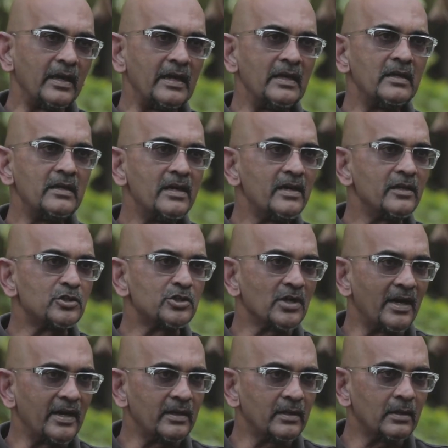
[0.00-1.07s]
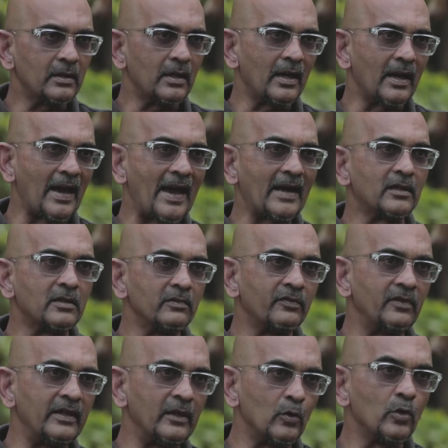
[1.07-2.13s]
India and China are
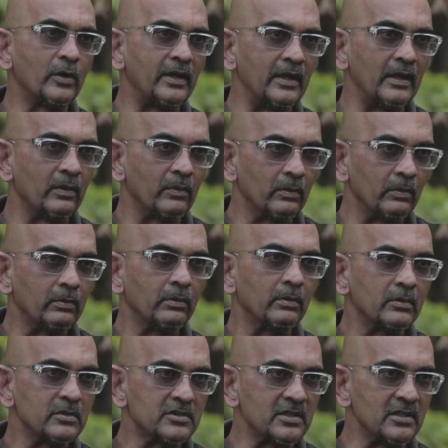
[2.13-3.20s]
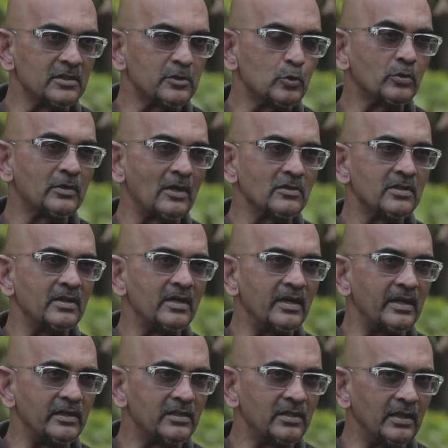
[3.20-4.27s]
actively looking since
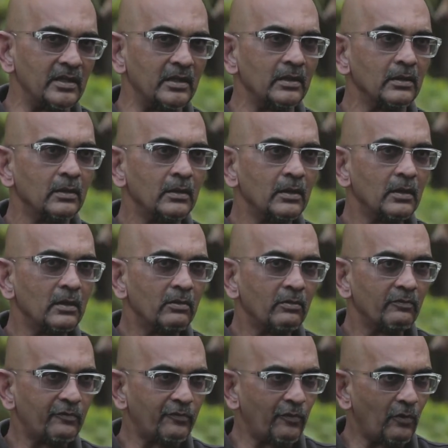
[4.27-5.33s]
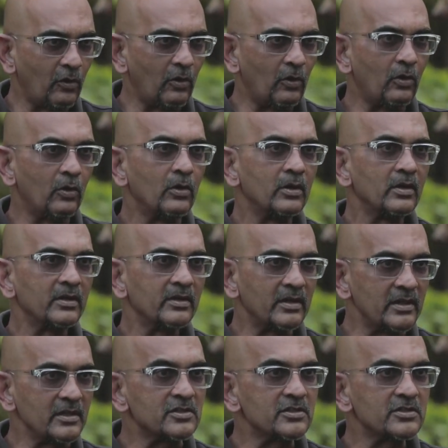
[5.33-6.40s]
2018 for
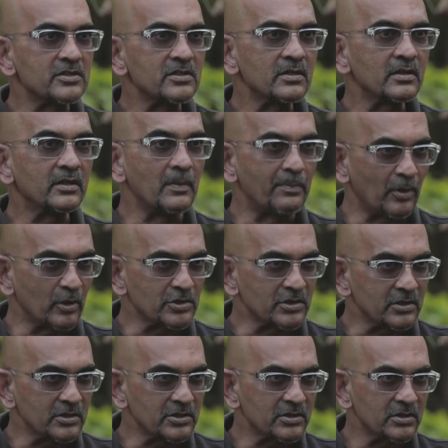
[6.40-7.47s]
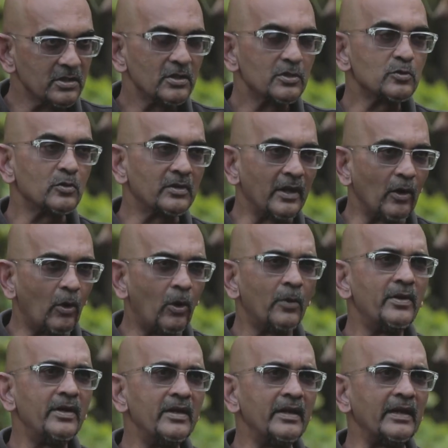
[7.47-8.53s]
these deposits. So they're
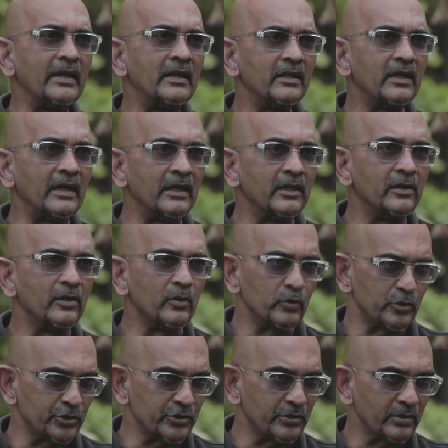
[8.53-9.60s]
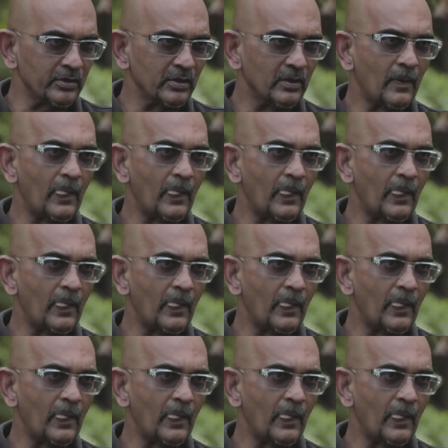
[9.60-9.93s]
already in the Indian Ocean.